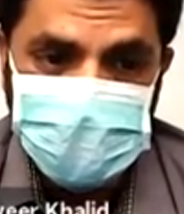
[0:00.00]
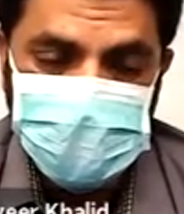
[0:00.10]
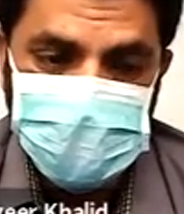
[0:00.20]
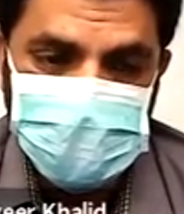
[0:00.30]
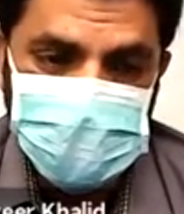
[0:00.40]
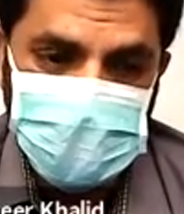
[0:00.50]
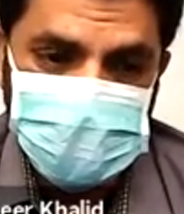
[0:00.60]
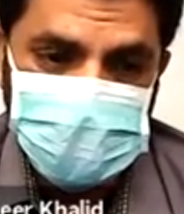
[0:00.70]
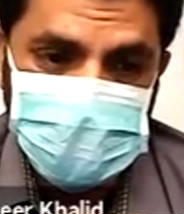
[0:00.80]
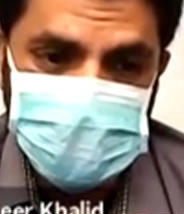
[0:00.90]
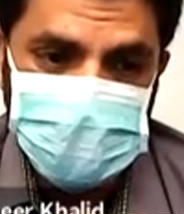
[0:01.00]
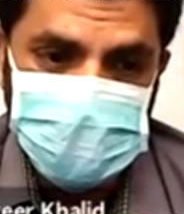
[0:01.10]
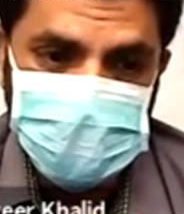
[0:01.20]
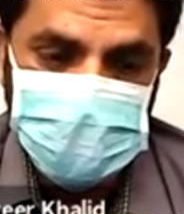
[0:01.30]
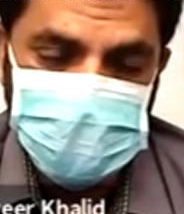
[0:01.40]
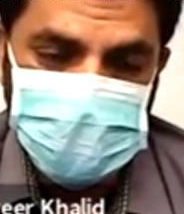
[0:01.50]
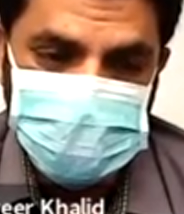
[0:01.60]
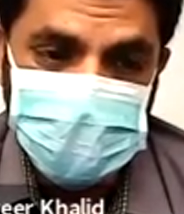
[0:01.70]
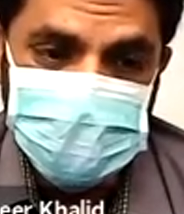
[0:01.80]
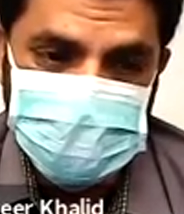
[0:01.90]
into the liver
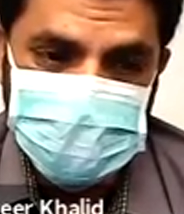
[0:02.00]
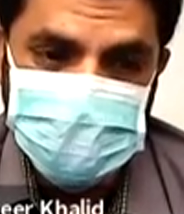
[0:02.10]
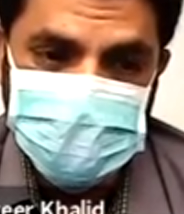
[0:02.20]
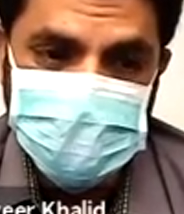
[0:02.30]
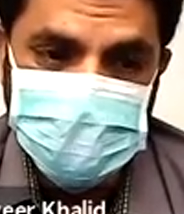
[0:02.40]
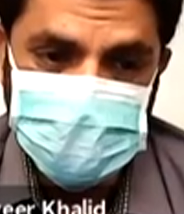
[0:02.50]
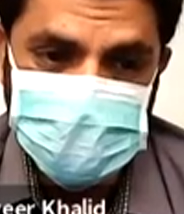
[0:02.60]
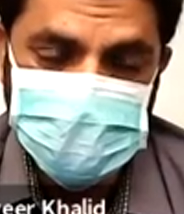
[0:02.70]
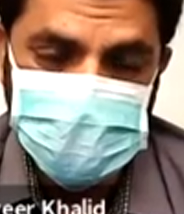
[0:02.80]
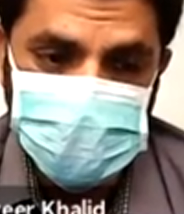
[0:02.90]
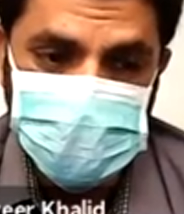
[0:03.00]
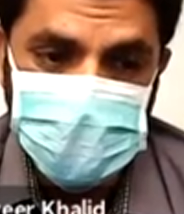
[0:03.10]
feels resistance in its flow.